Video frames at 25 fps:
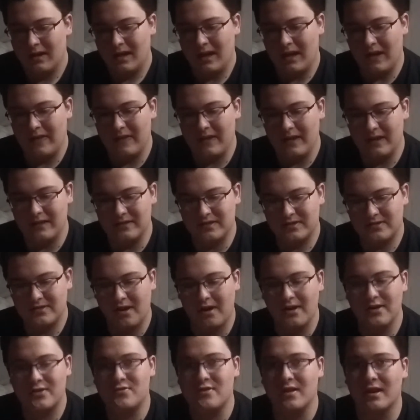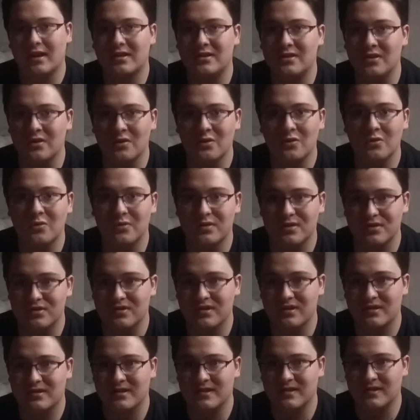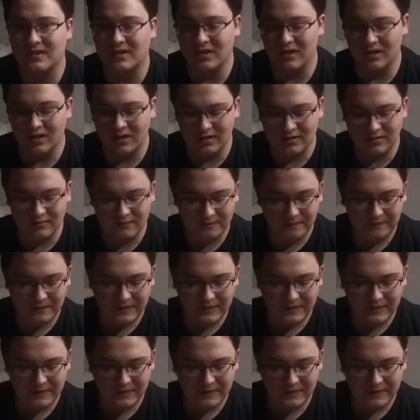And then Star Trek 2 is just as good.